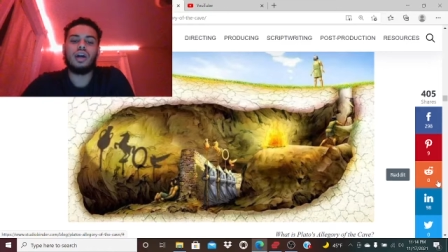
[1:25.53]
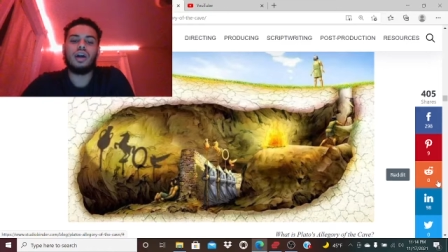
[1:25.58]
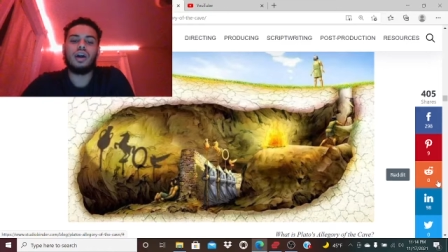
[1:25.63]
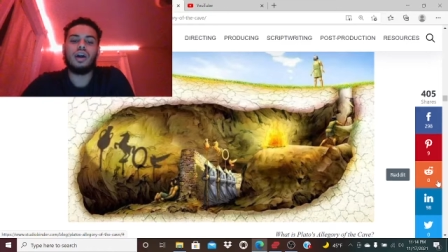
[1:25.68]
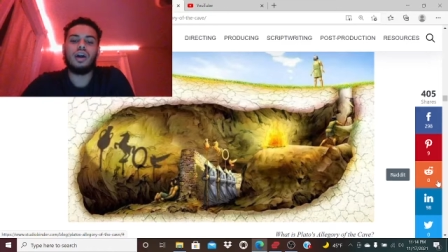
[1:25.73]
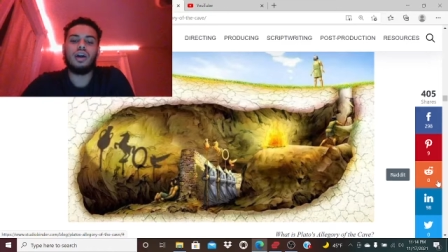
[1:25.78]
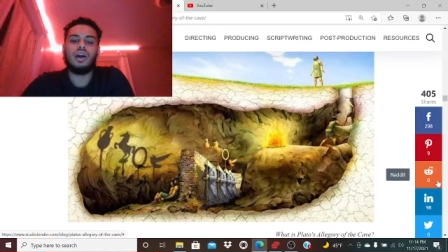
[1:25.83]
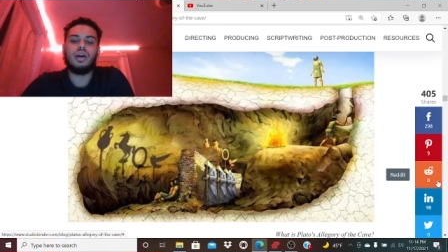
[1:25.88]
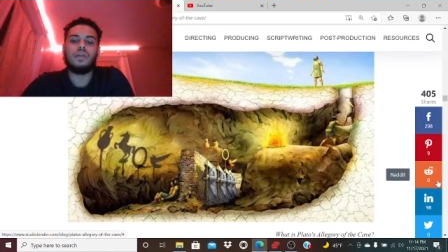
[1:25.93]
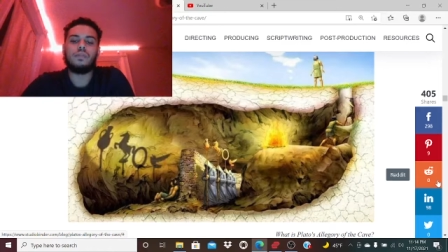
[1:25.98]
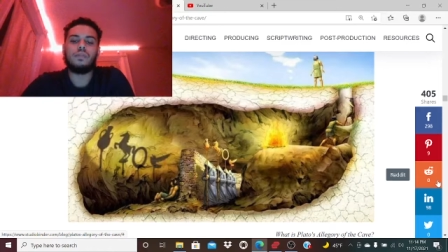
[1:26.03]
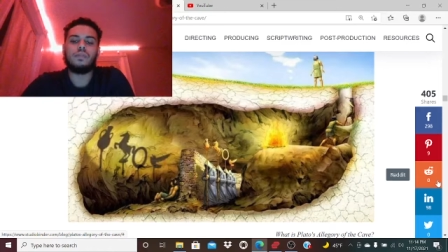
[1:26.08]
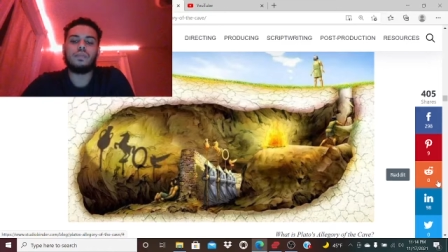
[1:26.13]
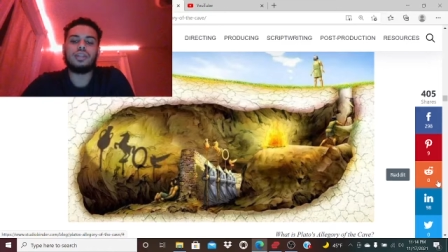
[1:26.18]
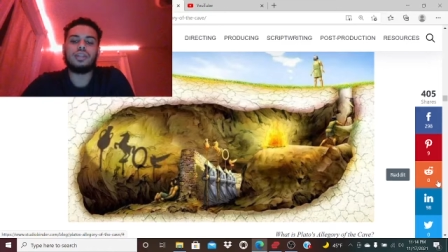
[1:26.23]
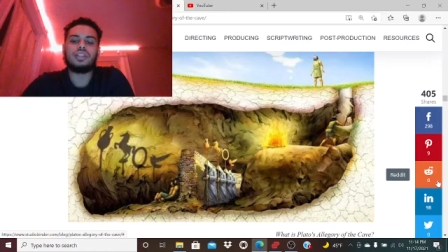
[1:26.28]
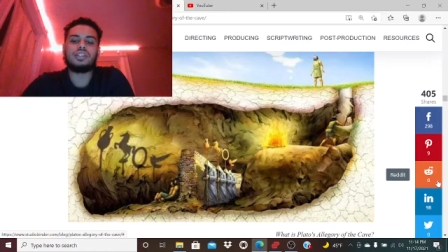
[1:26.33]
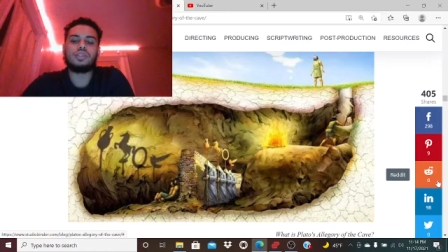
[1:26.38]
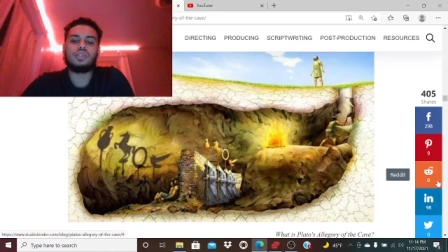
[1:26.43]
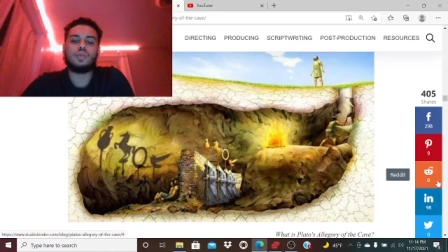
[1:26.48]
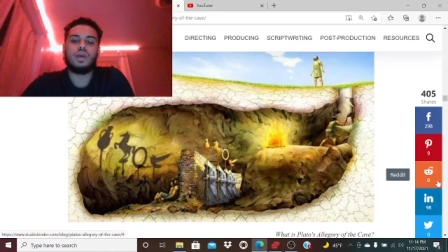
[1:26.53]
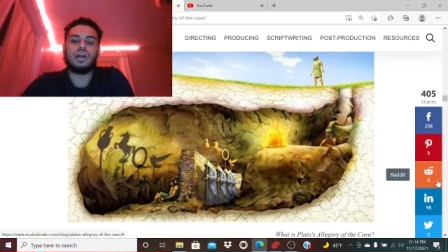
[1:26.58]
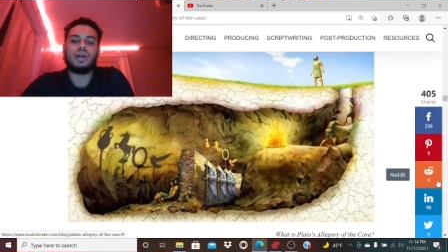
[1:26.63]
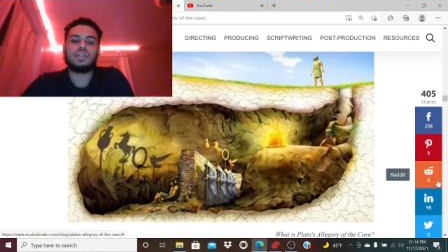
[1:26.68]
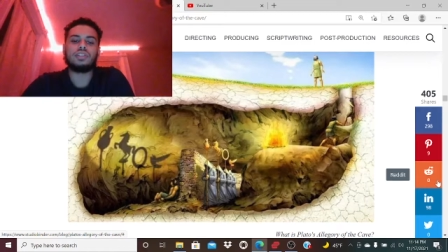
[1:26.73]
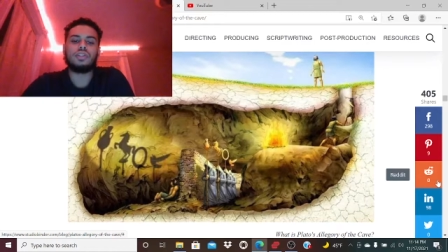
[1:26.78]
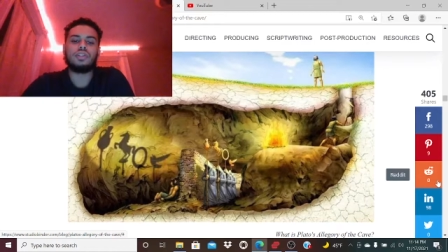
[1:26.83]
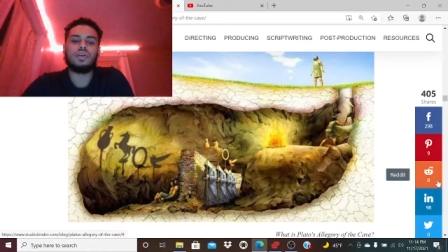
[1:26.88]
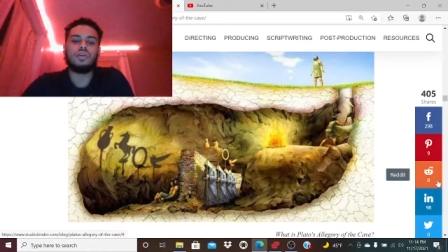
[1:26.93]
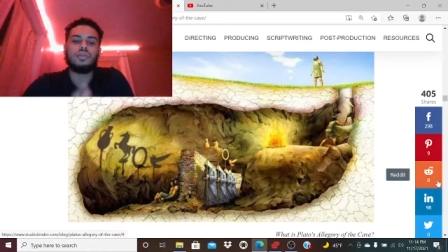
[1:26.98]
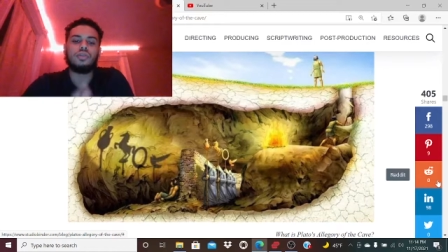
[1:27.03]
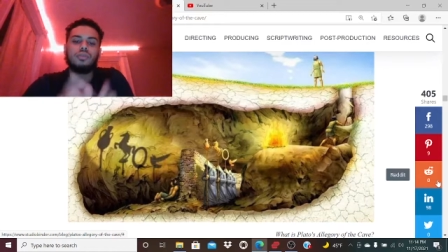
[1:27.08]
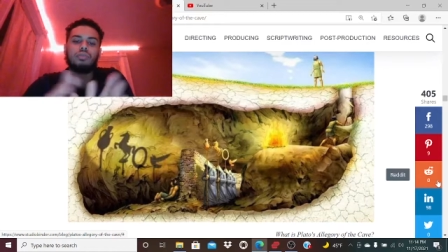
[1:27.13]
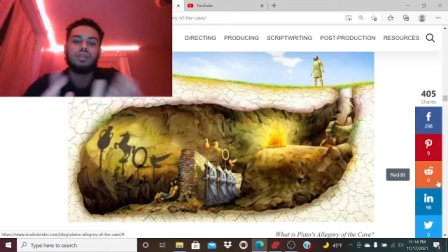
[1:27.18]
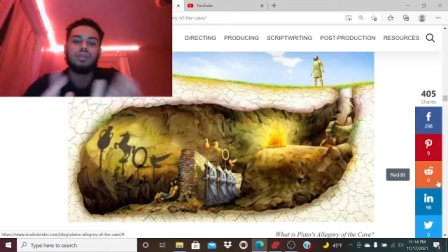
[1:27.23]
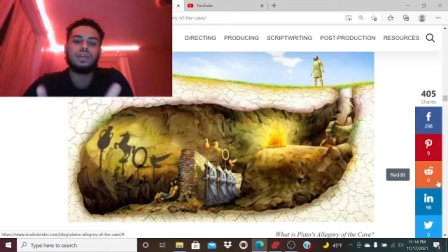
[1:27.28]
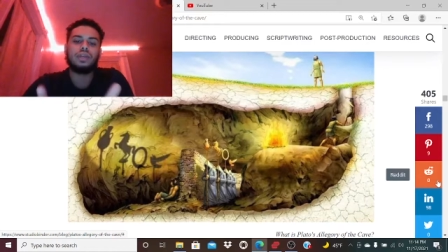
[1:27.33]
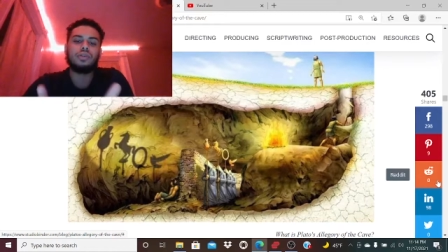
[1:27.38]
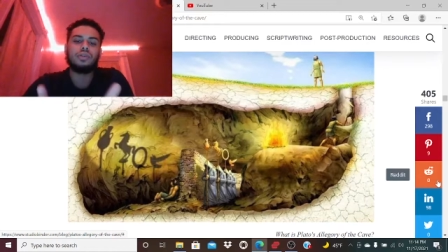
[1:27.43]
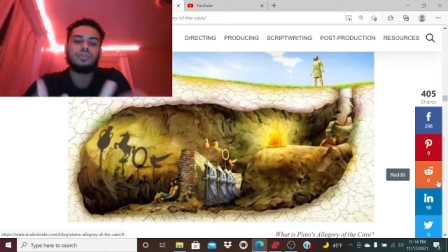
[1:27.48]
Um, this is why it's called
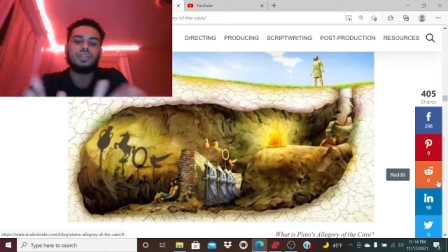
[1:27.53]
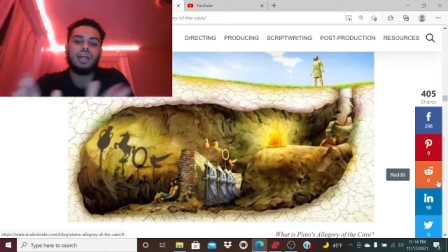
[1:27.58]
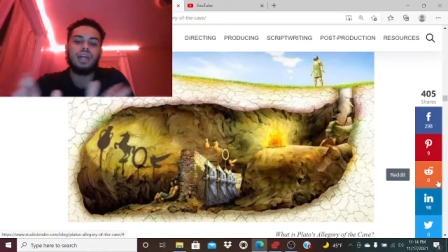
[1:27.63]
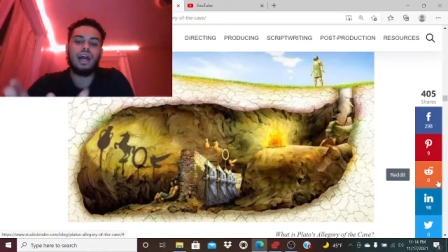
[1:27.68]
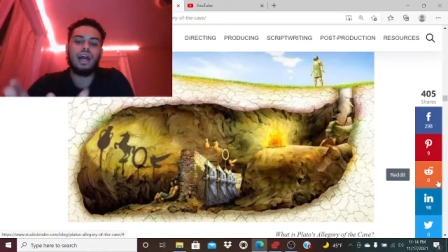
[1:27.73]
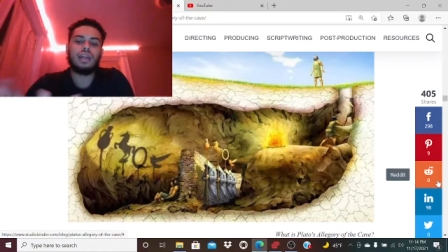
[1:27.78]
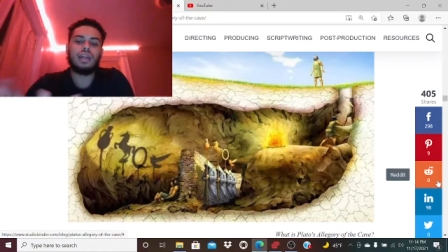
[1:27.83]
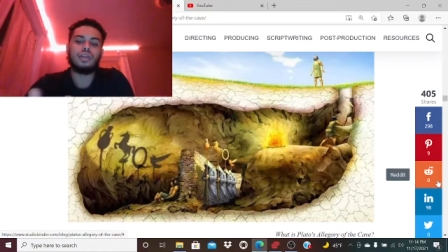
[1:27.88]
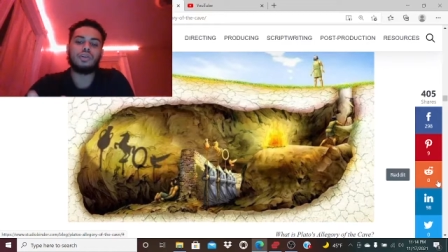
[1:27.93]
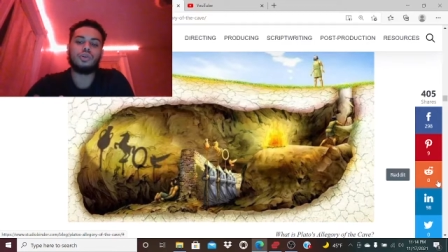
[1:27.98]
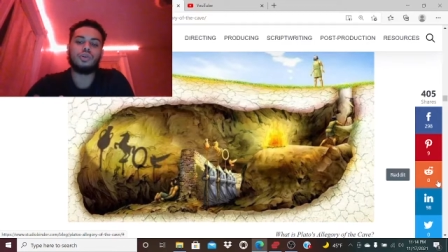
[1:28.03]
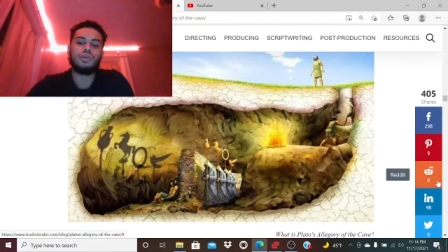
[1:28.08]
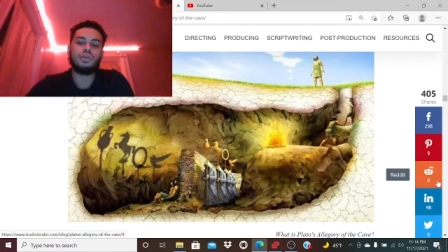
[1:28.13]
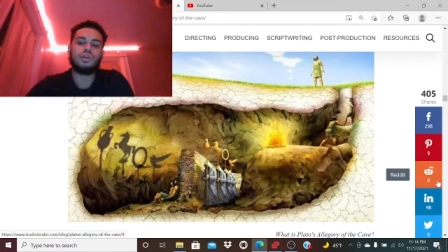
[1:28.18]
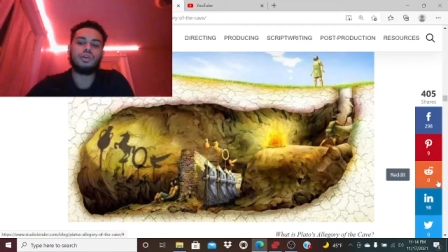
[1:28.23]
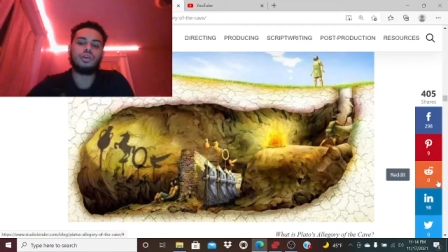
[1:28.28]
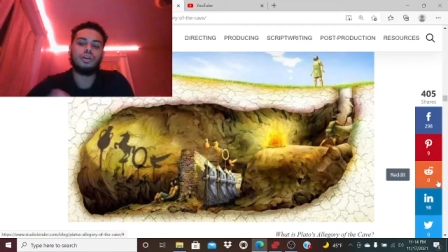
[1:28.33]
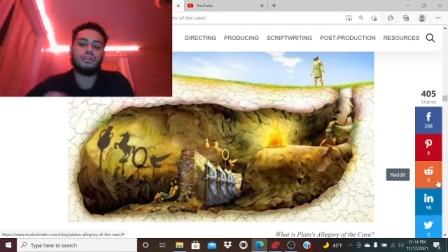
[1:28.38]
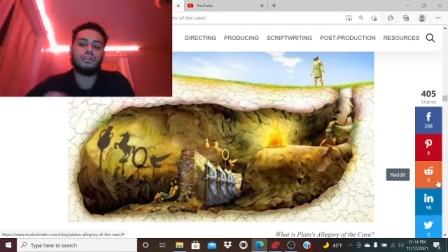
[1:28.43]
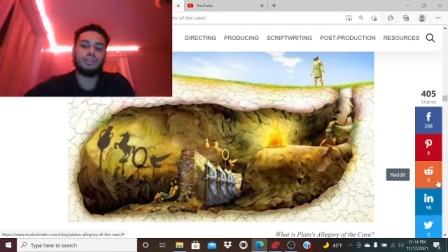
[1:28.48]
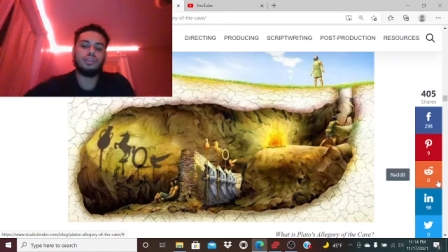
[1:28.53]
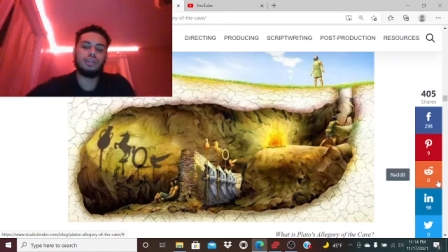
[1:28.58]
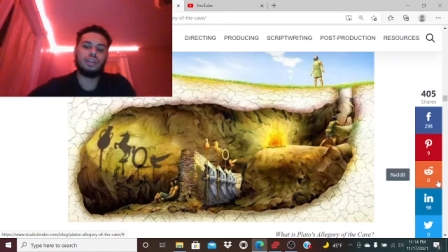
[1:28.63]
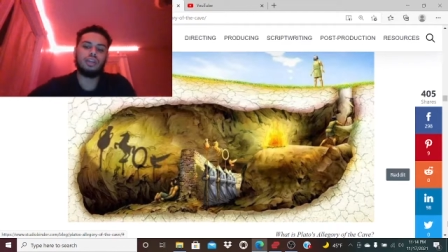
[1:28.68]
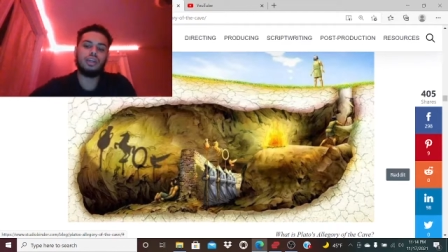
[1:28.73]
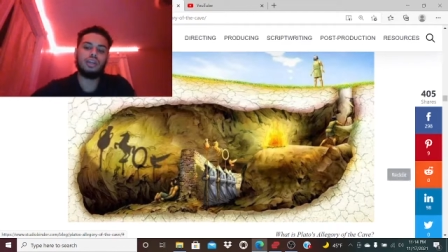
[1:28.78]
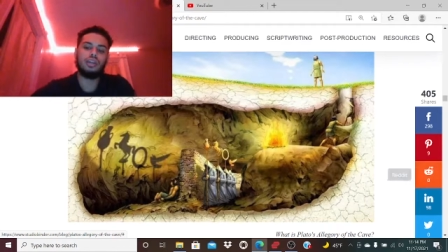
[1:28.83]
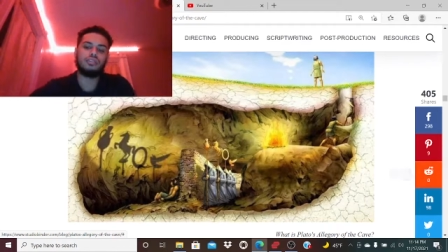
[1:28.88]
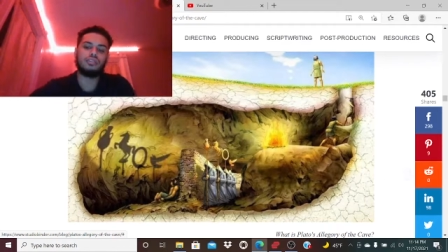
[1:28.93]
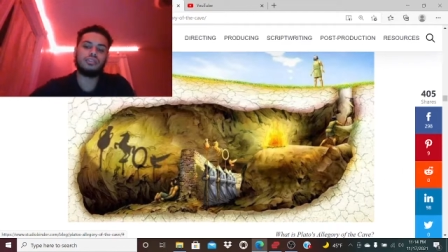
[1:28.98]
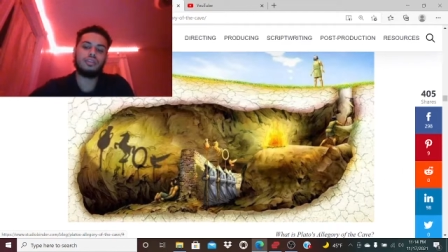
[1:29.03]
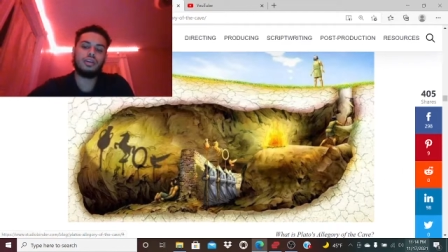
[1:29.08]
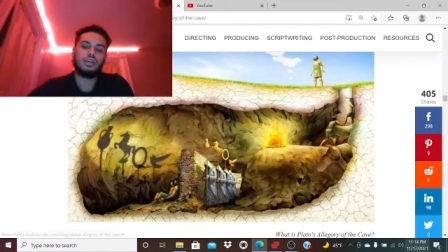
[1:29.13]
Plato's allegory of the cave.